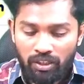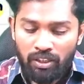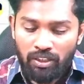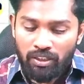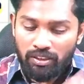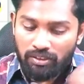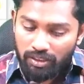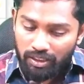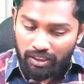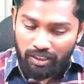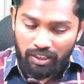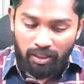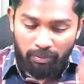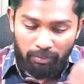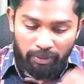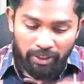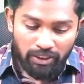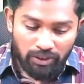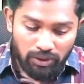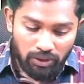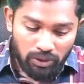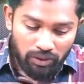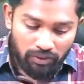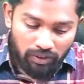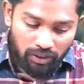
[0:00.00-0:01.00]
Sir, coming
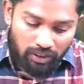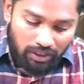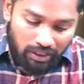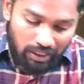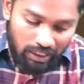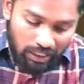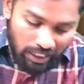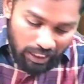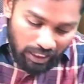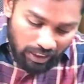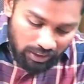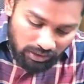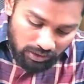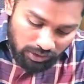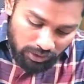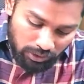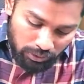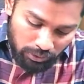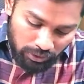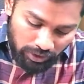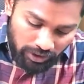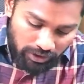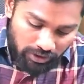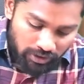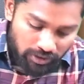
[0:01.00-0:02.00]
to our class
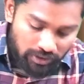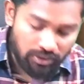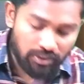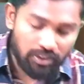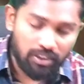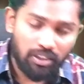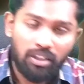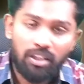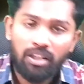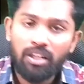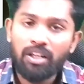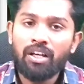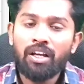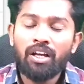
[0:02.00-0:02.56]
duration, sir,